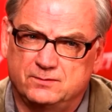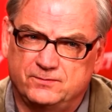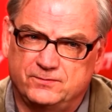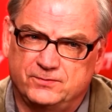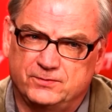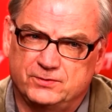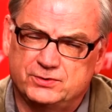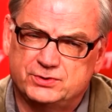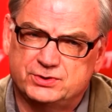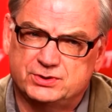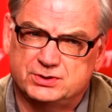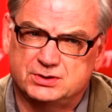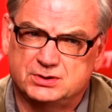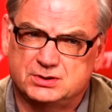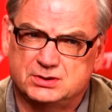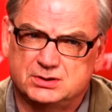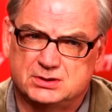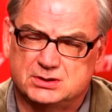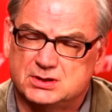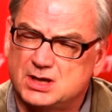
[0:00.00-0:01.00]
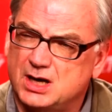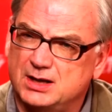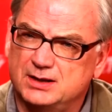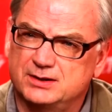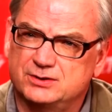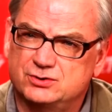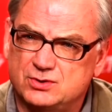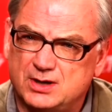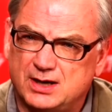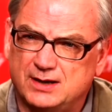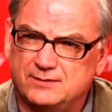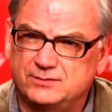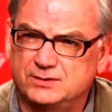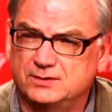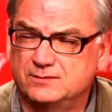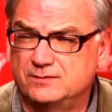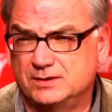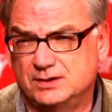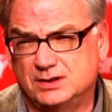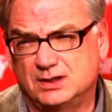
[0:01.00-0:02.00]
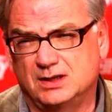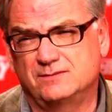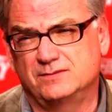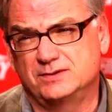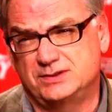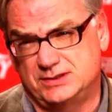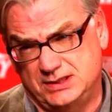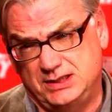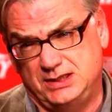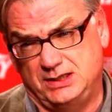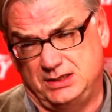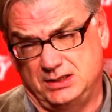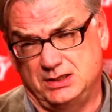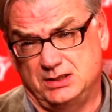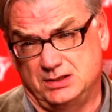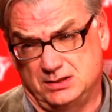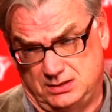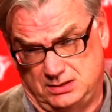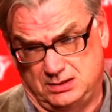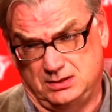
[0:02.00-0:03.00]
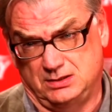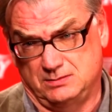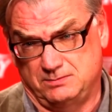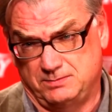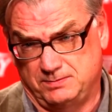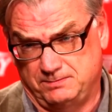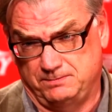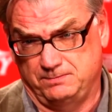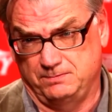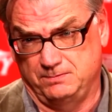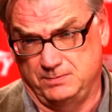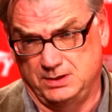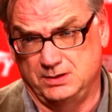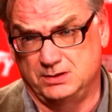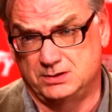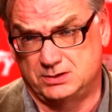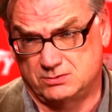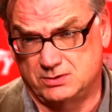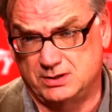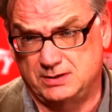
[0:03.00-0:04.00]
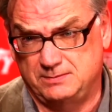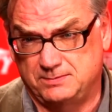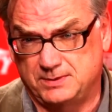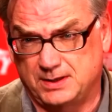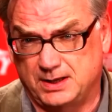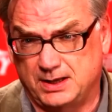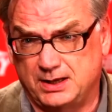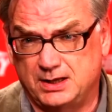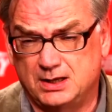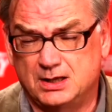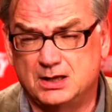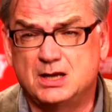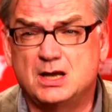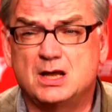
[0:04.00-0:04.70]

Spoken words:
first solid draft of a scene in the screenplay,